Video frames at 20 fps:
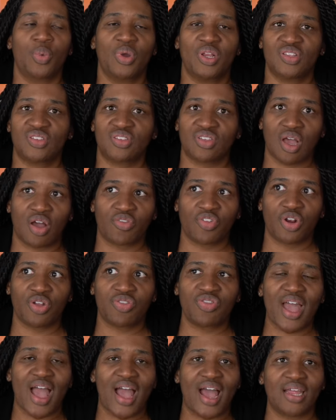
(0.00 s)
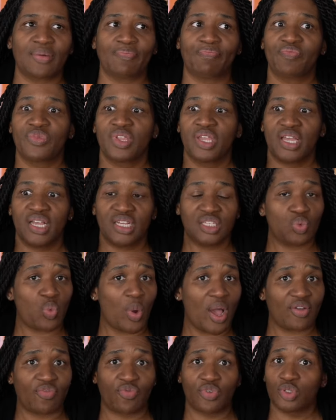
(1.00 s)
We discovered that his
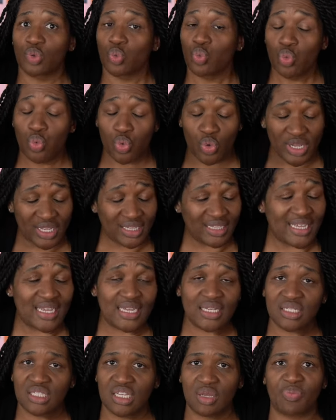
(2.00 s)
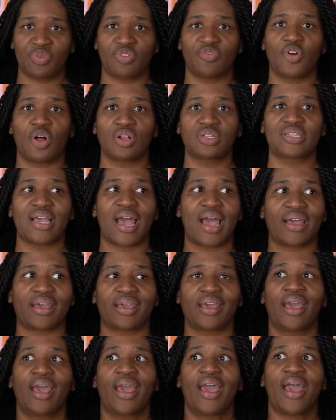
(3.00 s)
wife was really in deep with
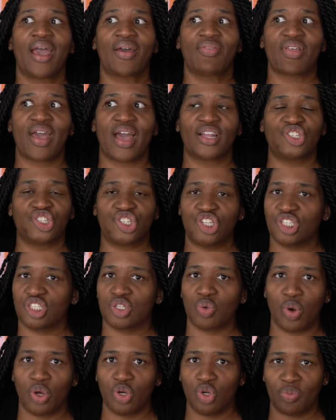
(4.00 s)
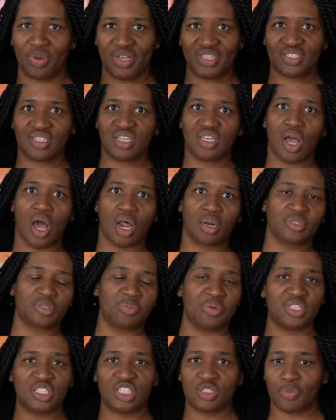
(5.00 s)
Vault-Tec and that she's the one who basically got him
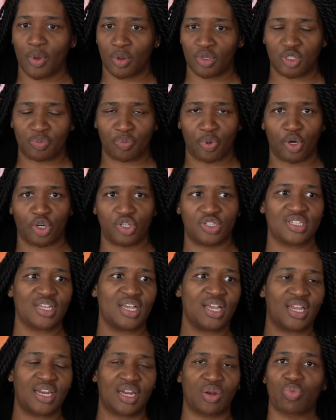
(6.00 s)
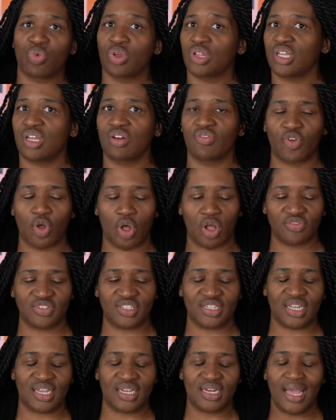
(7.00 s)
to be the spokesperson and really
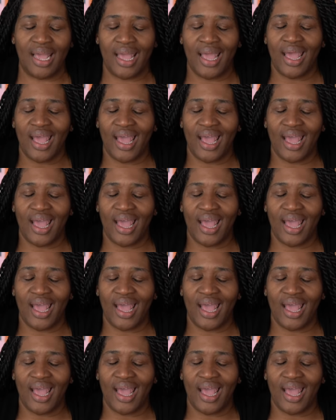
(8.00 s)
involved in it.